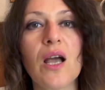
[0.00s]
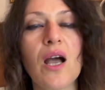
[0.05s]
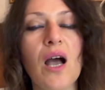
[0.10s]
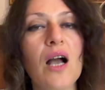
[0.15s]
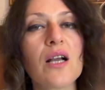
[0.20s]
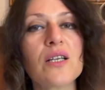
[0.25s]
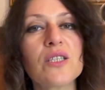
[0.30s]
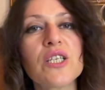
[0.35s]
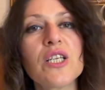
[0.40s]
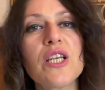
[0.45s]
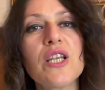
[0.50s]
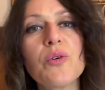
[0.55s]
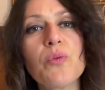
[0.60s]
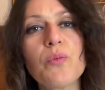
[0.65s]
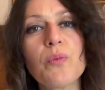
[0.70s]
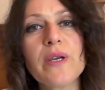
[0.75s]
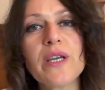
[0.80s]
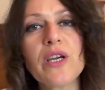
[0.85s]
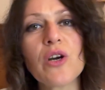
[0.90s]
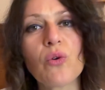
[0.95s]
Actually,
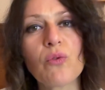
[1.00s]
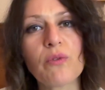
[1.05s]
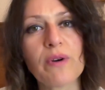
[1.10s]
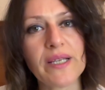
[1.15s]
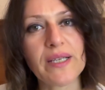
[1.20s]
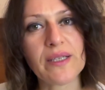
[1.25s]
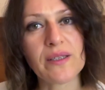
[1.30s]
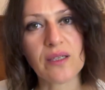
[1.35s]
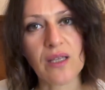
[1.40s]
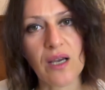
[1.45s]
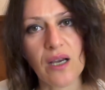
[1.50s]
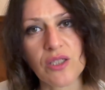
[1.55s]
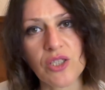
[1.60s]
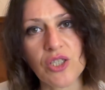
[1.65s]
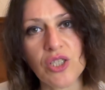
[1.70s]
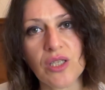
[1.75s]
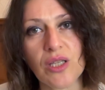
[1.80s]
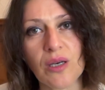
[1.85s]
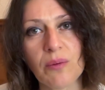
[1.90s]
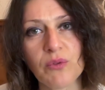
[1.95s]
we already
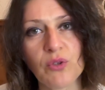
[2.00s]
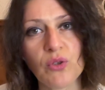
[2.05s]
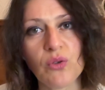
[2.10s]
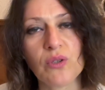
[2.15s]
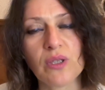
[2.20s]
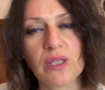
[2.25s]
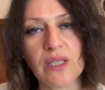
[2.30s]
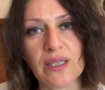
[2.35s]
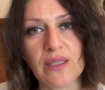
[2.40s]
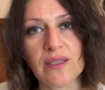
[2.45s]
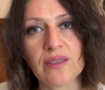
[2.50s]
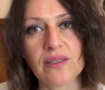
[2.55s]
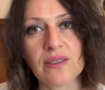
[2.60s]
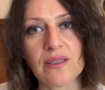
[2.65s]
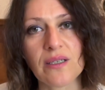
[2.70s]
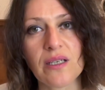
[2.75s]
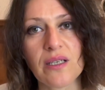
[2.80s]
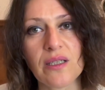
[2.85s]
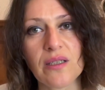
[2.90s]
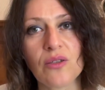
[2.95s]
touched up on this a
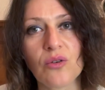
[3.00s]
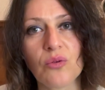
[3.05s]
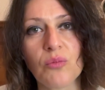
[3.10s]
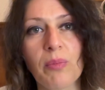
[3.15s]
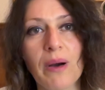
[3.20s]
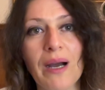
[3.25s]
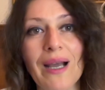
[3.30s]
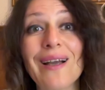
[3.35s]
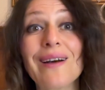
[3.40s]
little by